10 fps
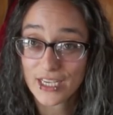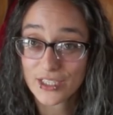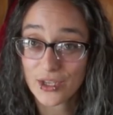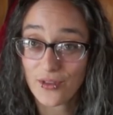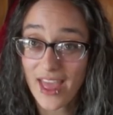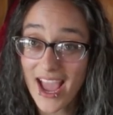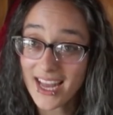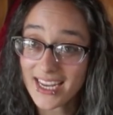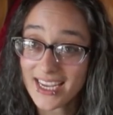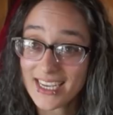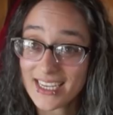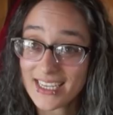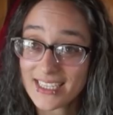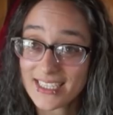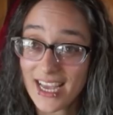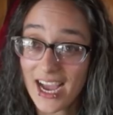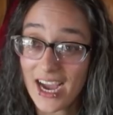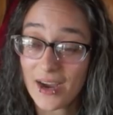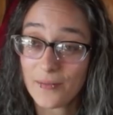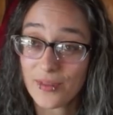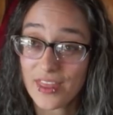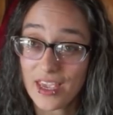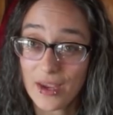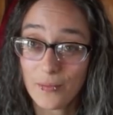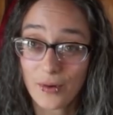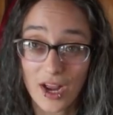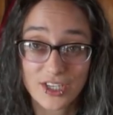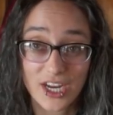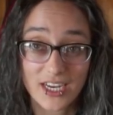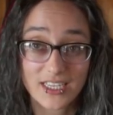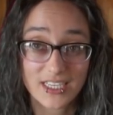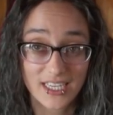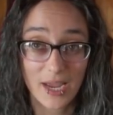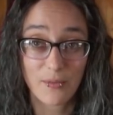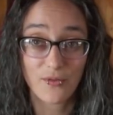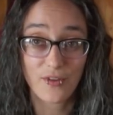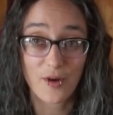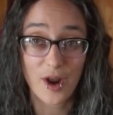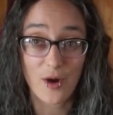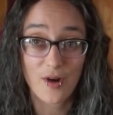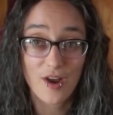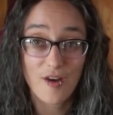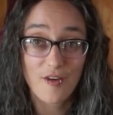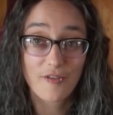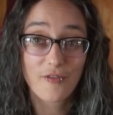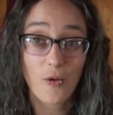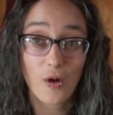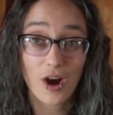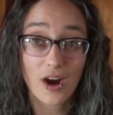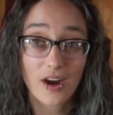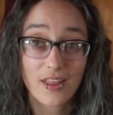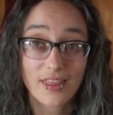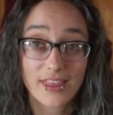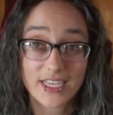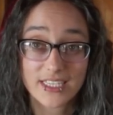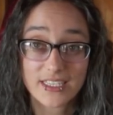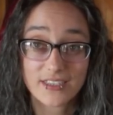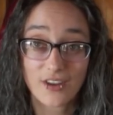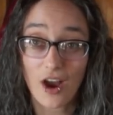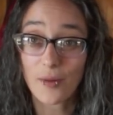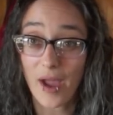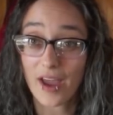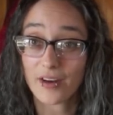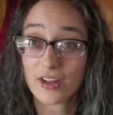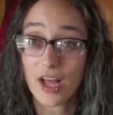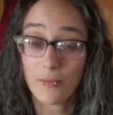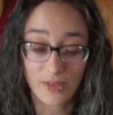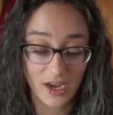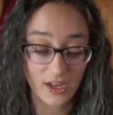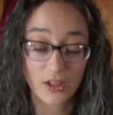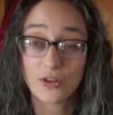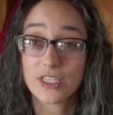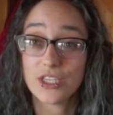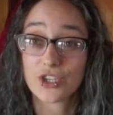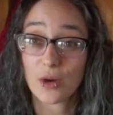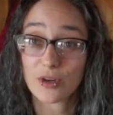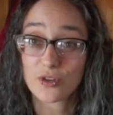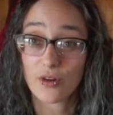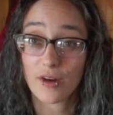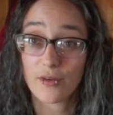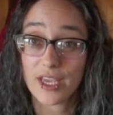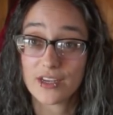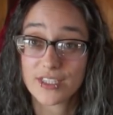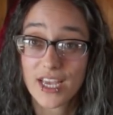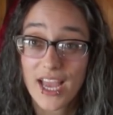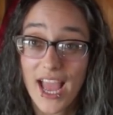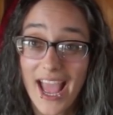So that is the sample photo for this sock pattern club that includes these German short row heels.